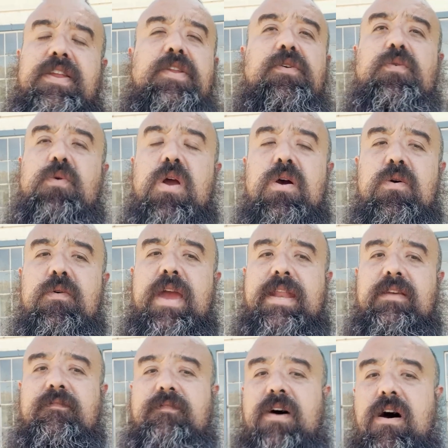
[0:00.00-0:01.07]
to grow
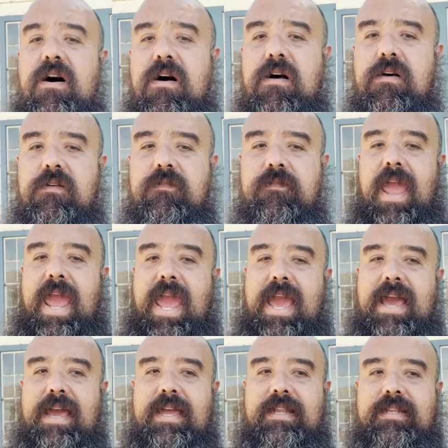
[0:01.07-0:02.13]
and evolve.
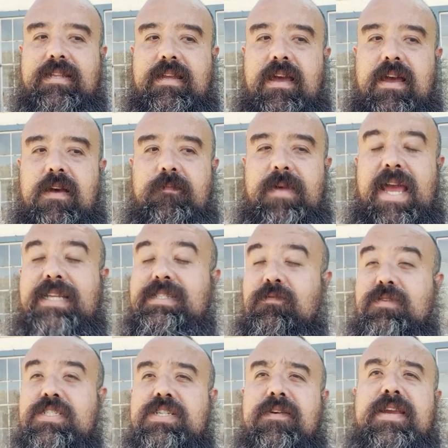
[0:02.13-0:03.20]
And um, as I
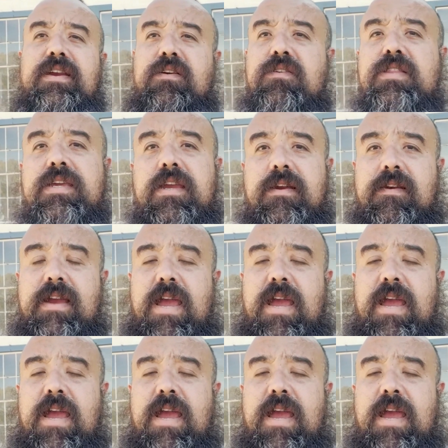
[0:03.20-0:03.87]
was sharing earlier,